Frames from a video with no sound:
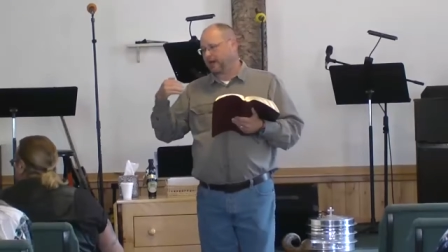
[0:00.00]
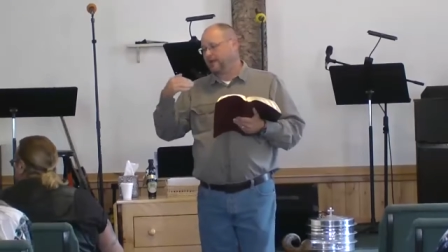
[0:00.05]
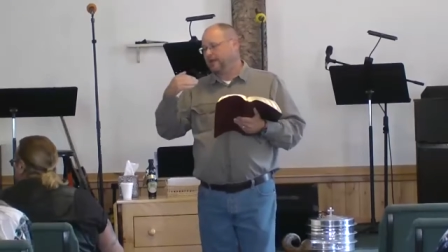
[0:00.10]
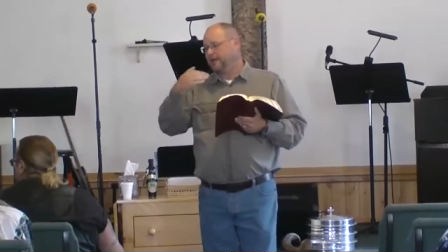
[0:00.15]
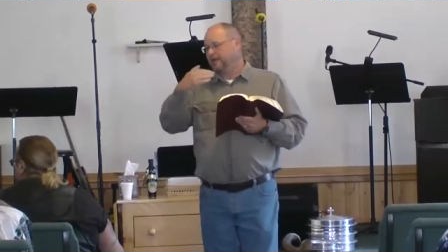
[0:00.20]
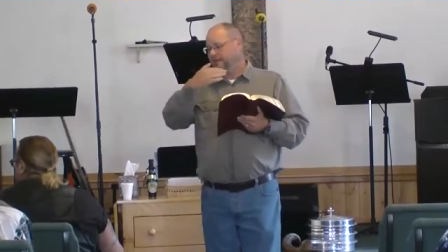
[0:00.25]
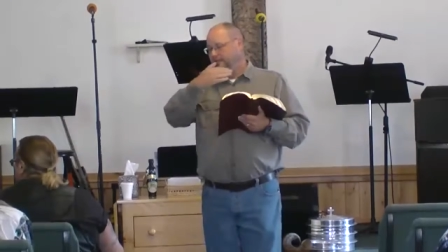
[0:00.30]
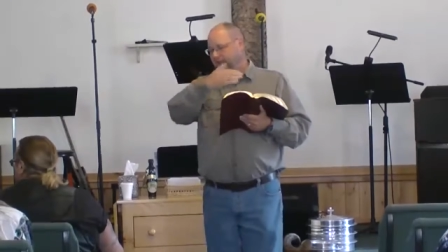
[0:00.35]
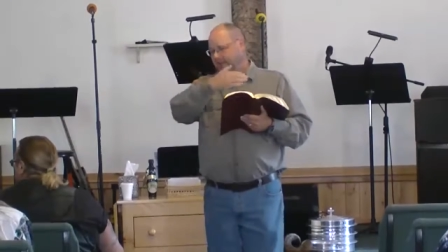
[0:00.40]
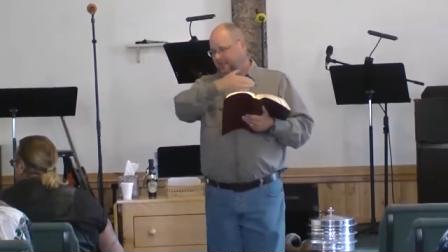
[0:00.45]

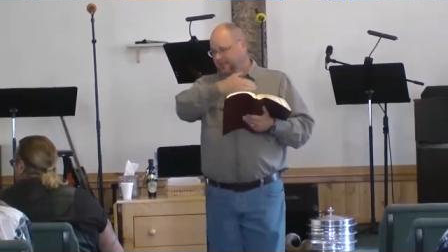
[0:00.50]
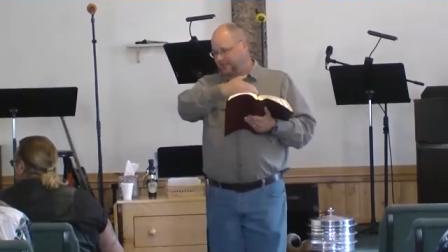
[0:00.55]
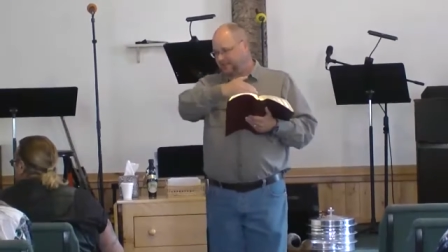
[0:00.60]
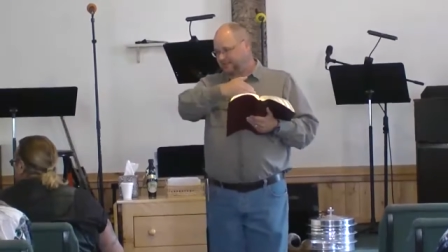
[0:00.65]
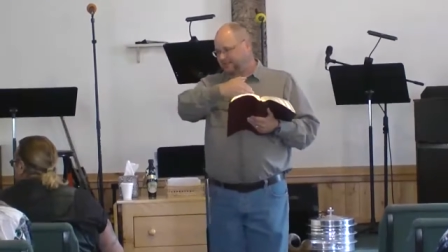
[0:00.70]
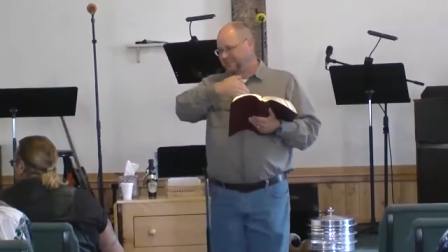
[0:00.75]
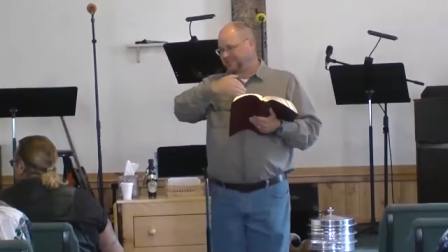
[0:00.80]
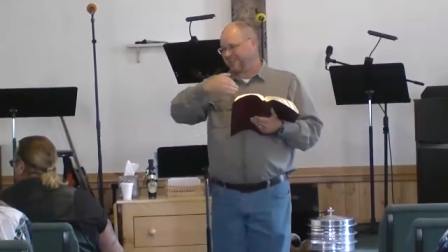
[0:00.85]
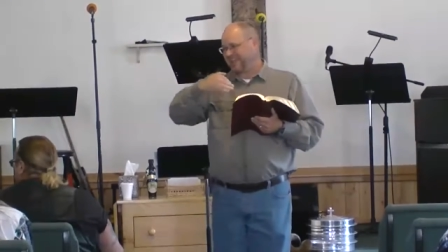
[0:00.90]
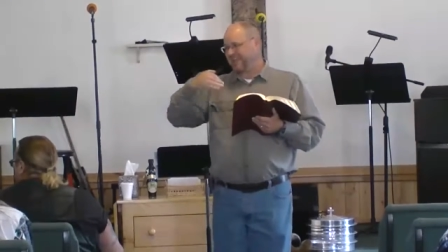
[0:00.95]
and He
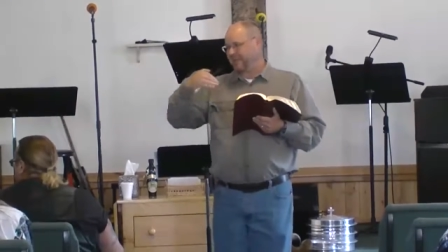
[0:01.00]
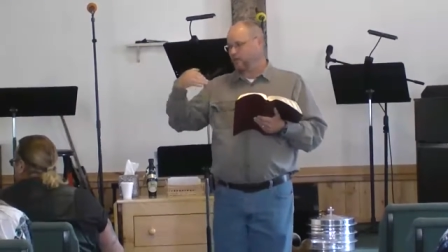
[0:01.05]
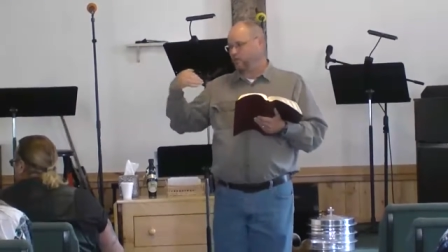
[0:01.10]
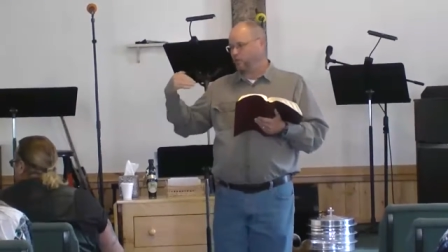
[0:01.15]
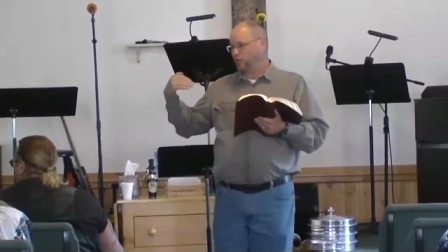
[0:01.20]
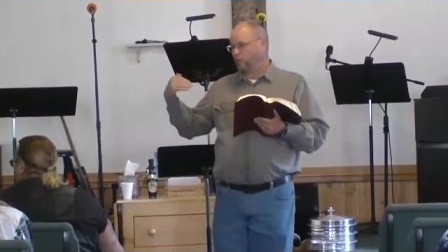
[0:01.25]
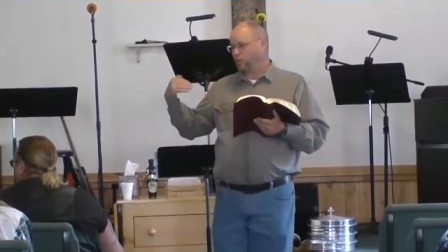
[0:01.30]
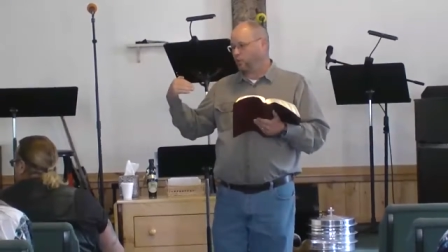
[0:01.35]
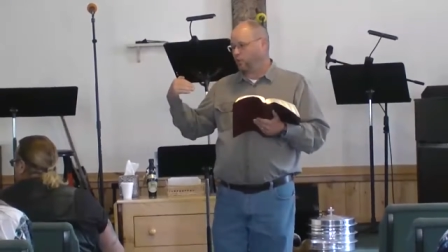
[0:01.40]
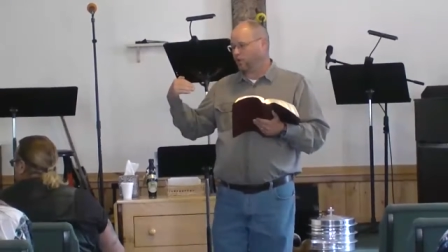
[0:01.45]
has said
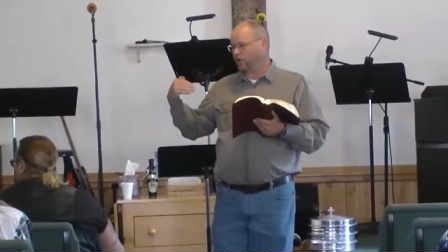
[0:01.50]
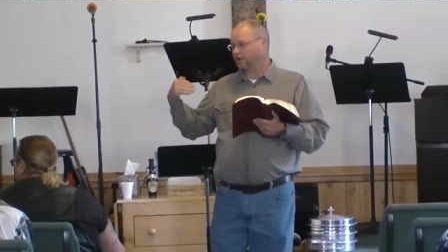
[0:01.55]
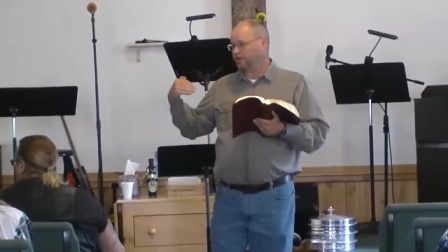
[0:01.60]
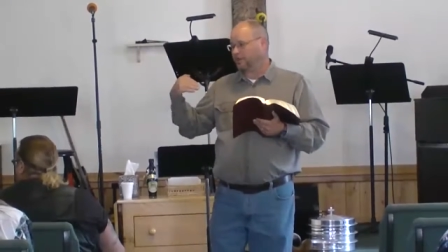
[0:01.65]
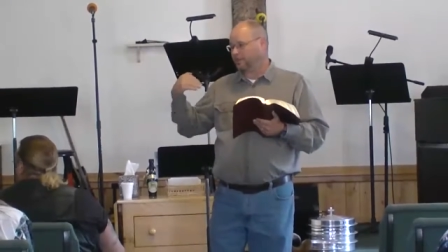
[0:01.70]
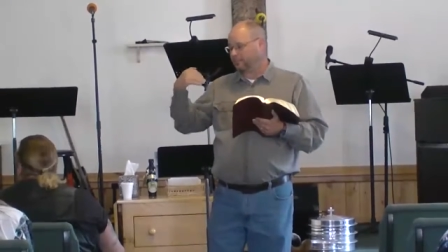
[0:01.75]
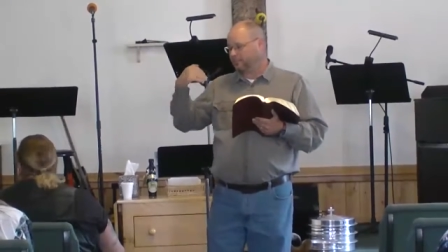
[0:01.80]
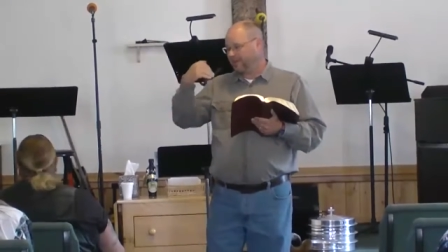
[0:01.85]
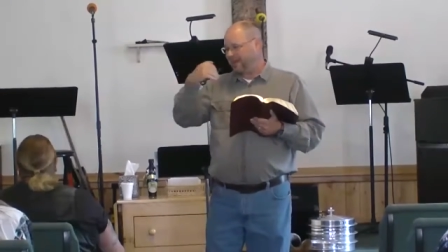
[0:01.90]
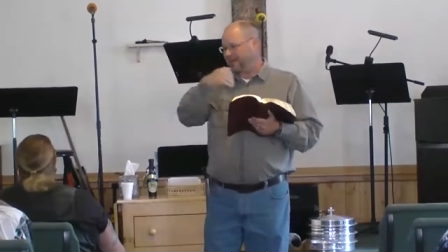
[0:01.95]
it will work
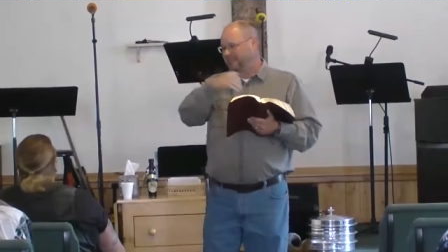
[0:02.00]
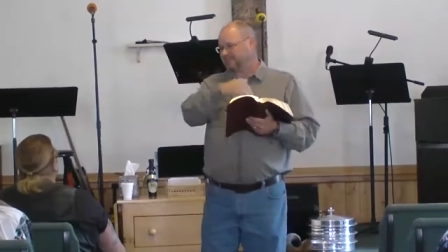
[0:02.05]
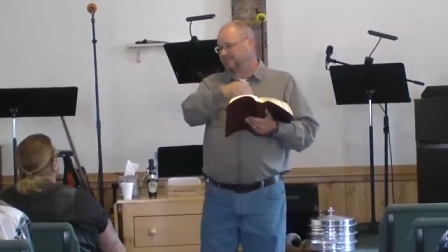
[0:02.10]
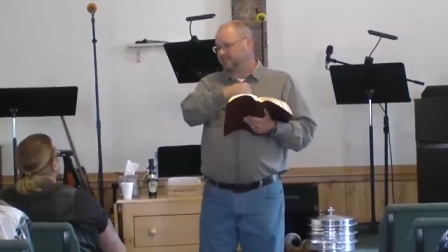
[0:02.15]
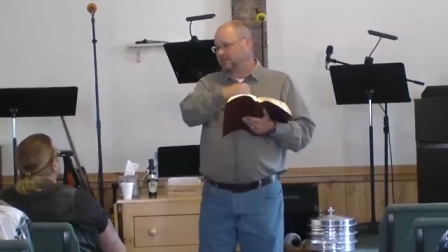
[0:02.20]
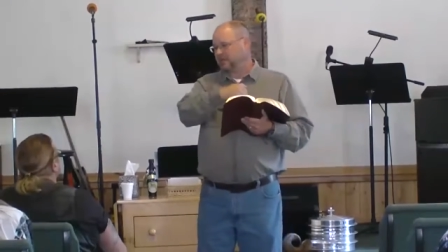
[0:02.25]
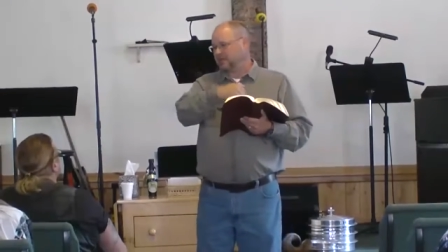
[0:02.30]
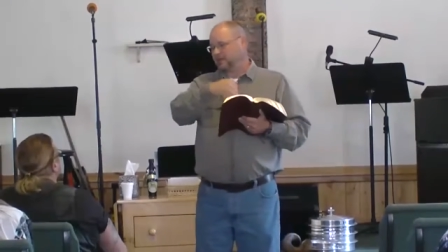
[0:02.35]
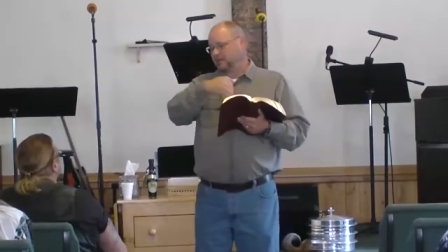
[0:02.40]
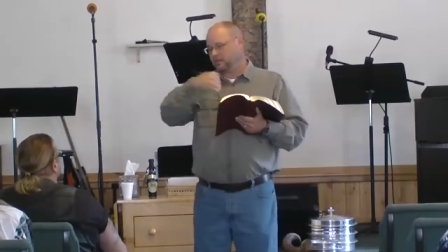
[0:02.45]
the
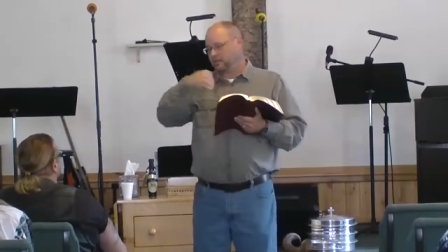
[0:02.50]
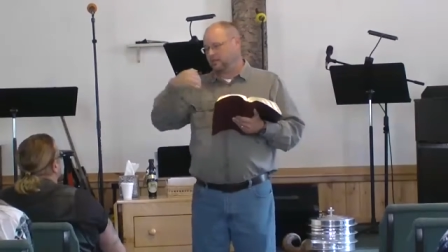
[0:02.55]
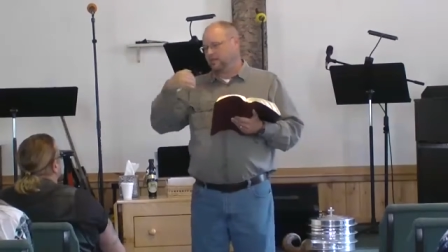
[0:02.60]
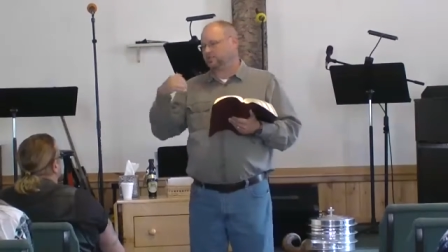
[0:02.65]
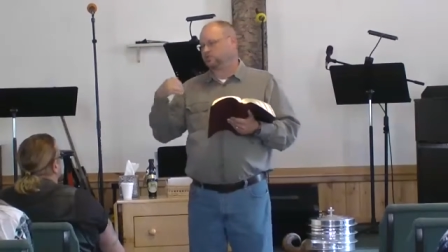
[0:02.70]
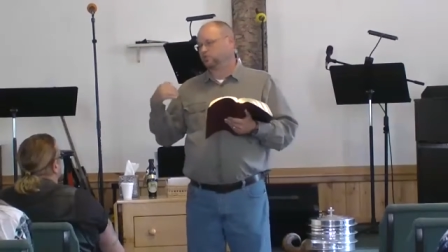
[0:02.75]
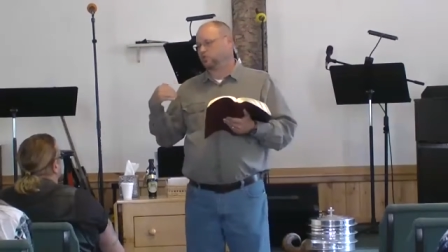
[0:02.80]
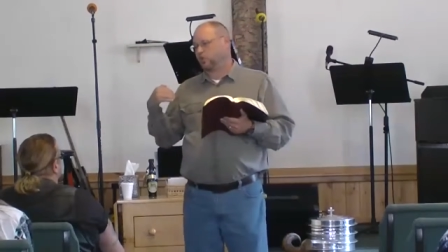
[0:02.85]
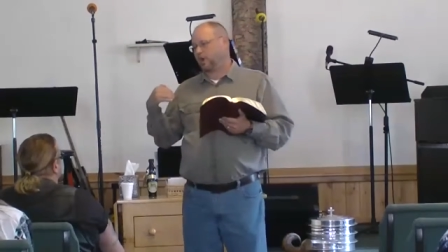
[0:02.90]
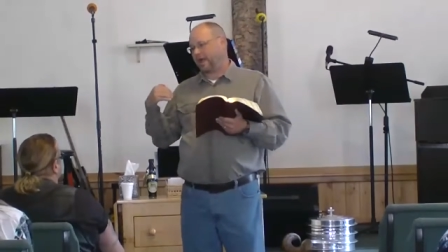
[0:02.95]
best
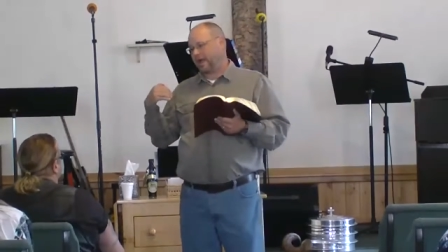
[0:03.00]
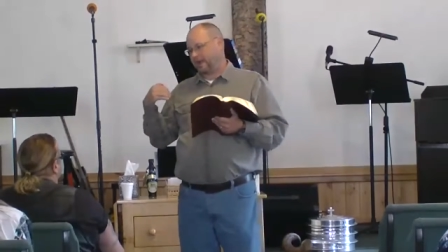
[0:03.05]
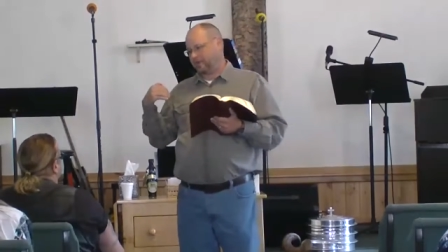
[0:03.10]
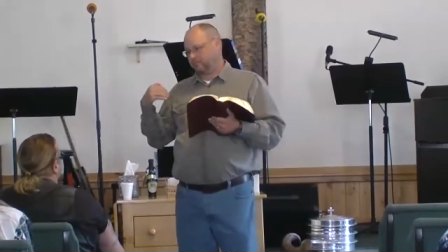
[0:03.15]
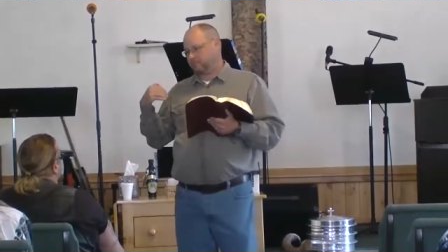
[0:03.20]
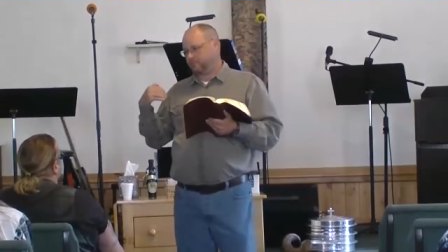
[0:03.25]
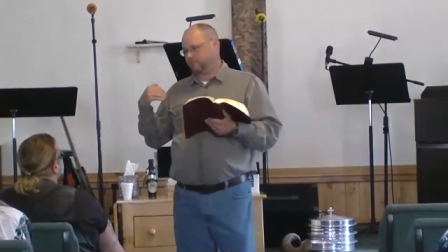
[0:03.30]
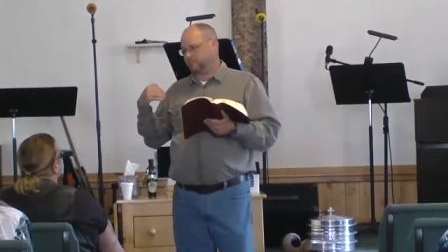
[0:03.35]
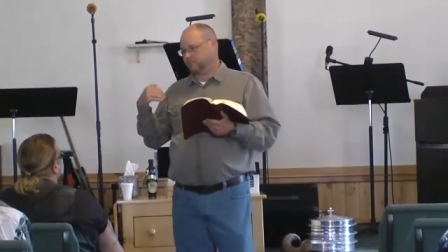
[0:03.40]
this way.